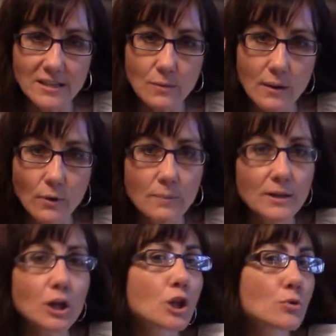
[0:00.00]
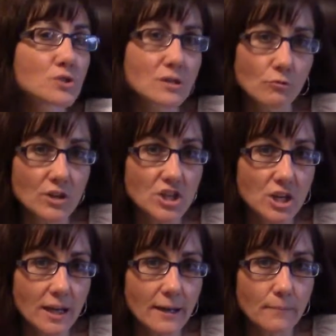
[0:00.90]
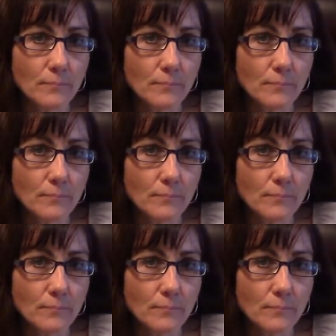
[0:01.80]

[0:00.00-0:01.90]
So I want to be close to reaching it.